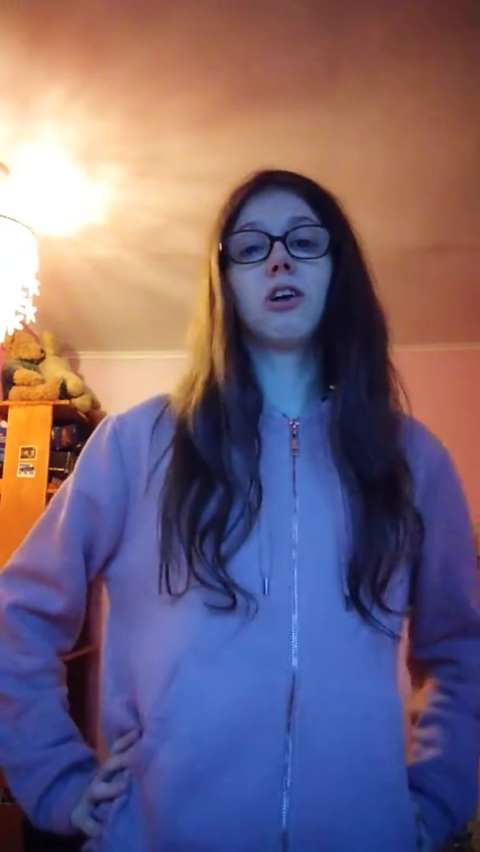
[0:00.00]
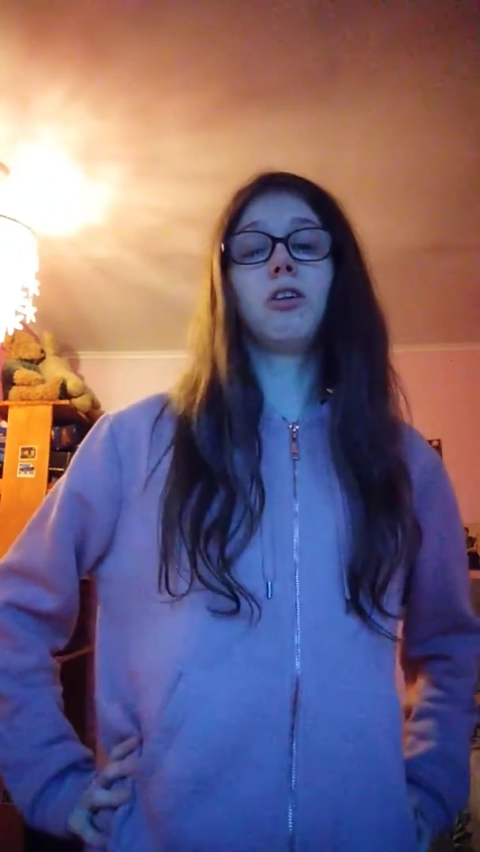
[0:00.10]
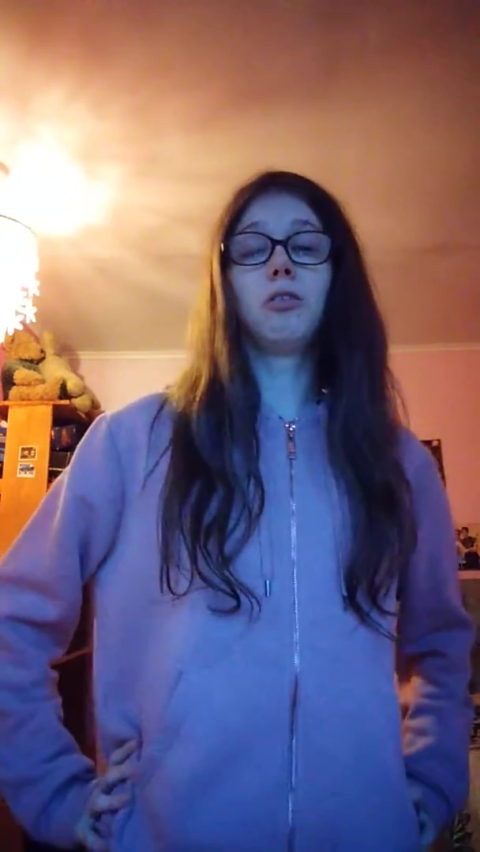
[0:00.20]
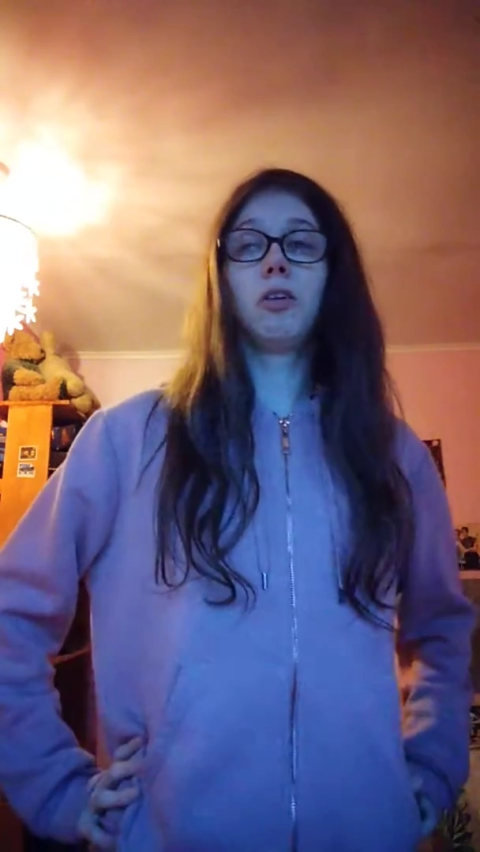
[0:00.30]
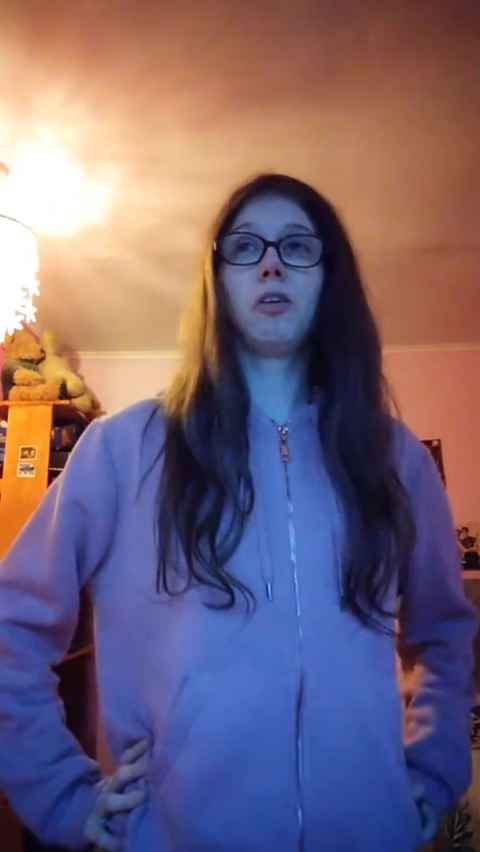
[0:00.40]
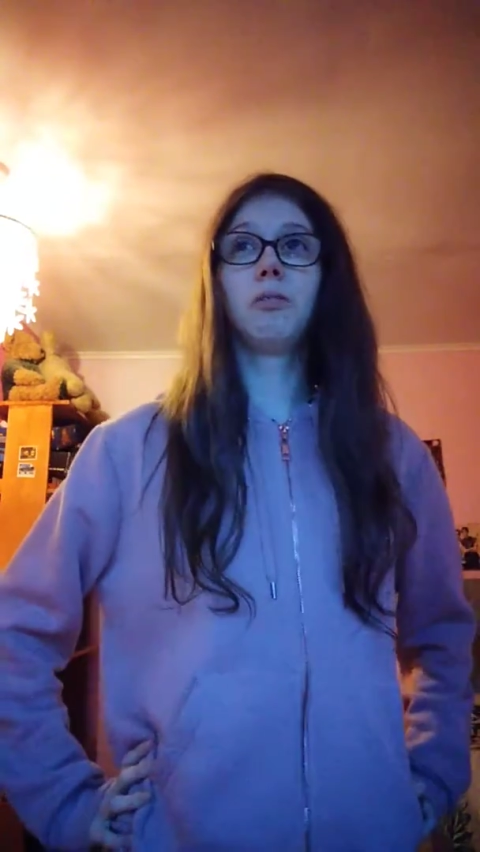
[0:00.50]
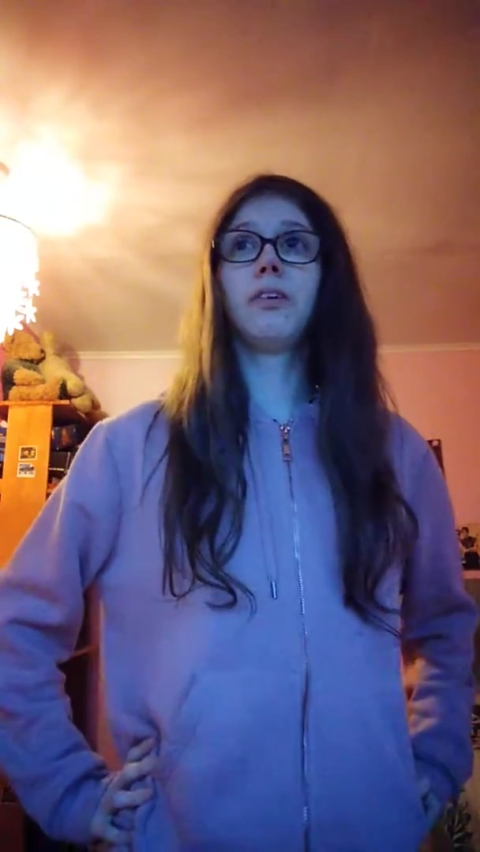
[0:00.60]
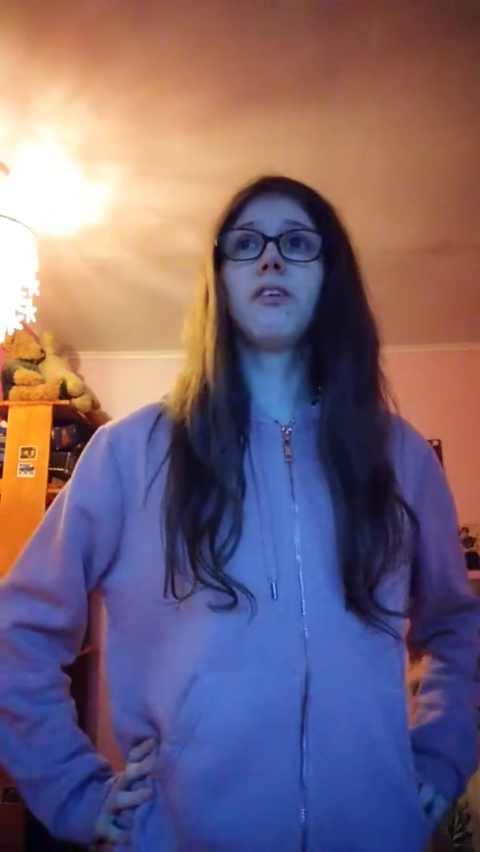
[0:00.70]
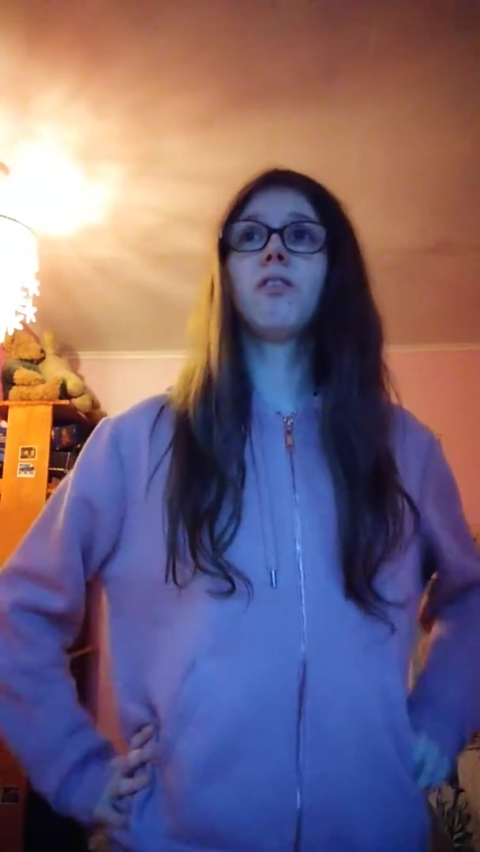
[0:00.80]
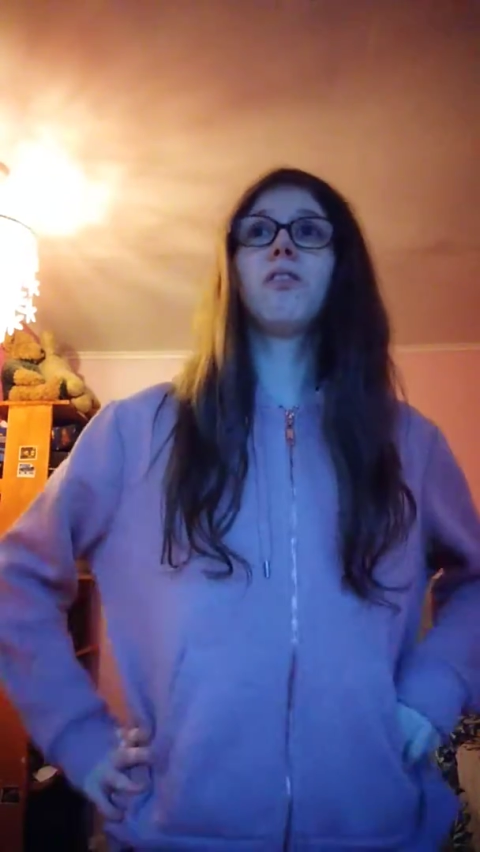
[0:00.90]
on, on with
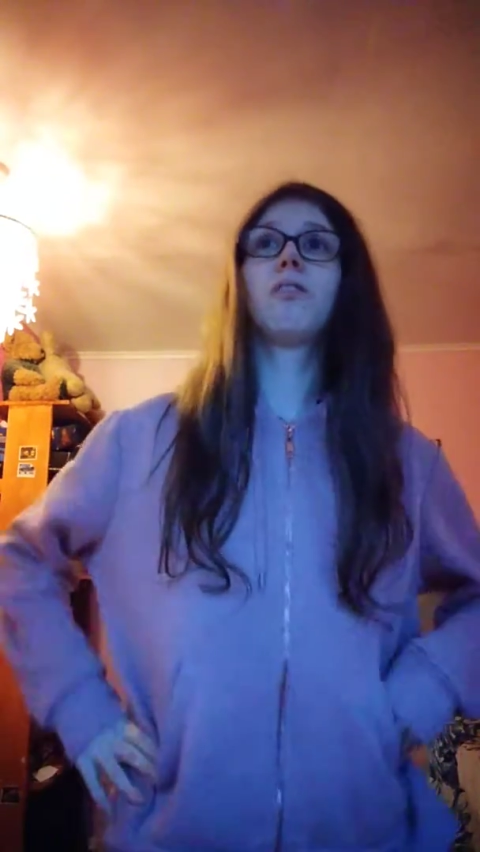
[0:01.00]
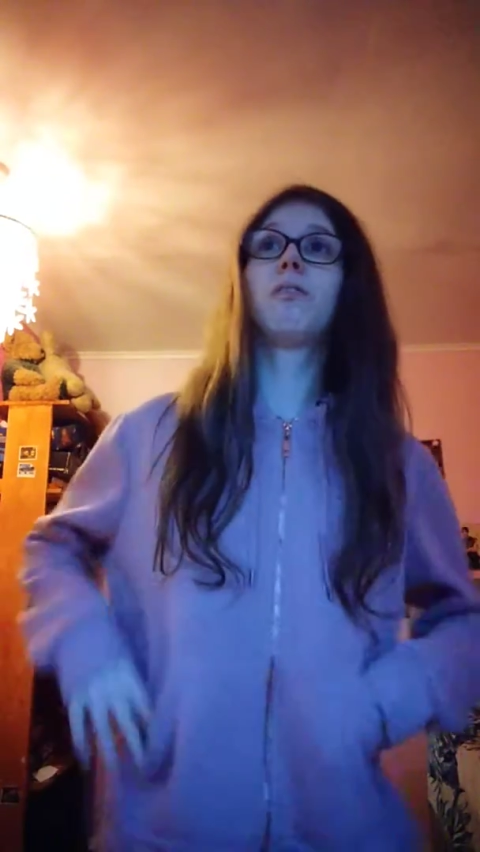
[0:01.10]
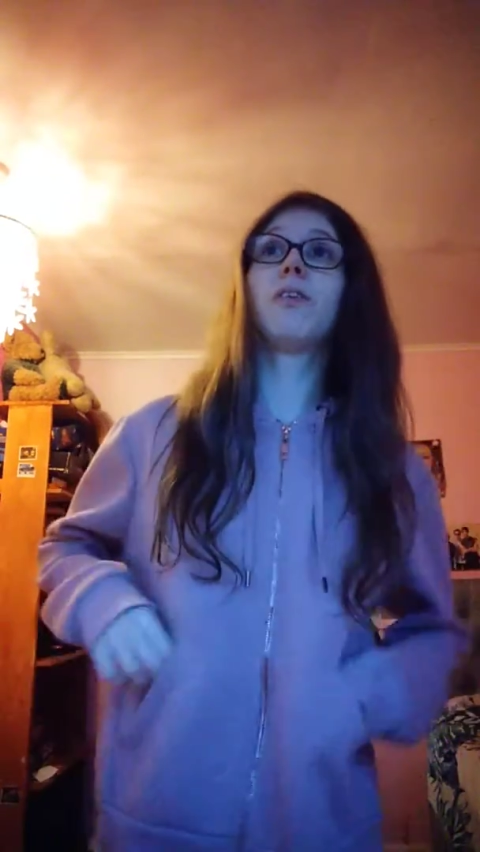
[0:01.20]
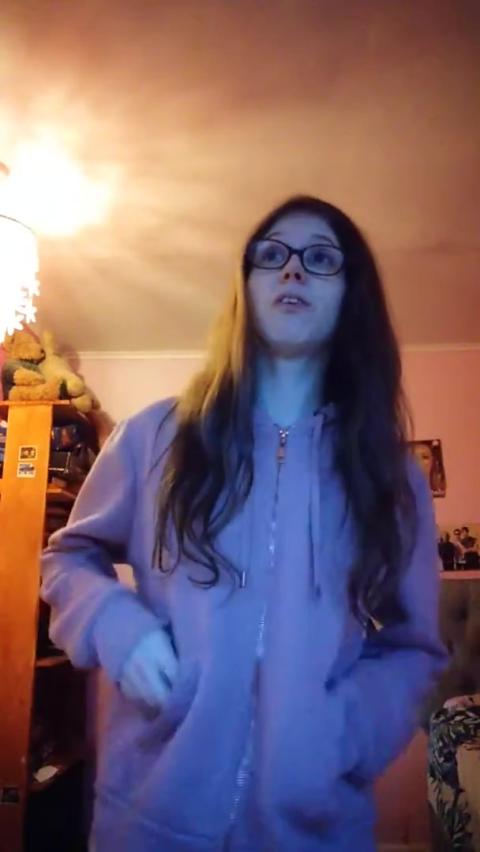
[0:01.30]
this with this